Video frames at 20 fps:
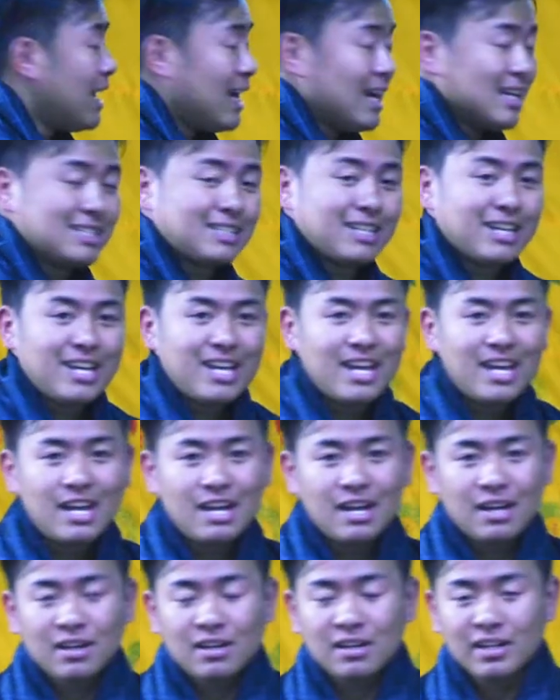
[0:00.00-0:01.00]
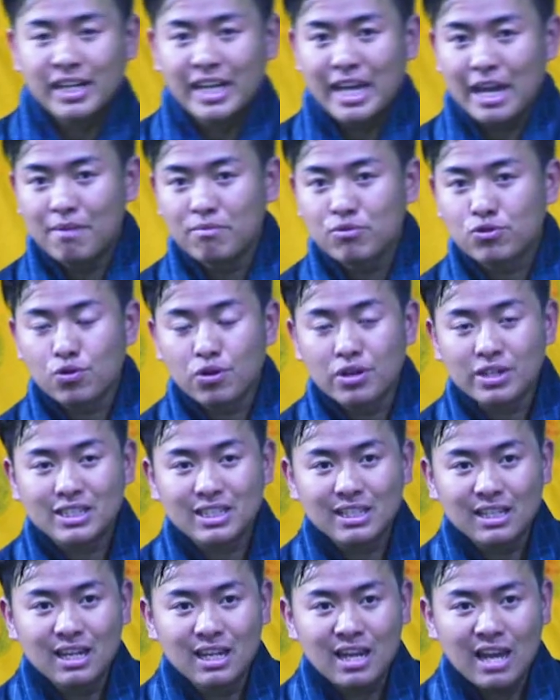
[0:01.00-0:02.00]
As the year came towards
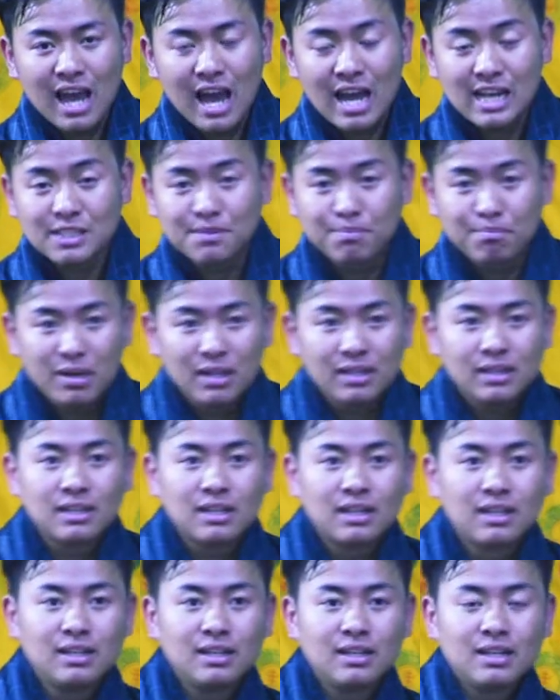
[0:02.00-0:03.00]
the last month,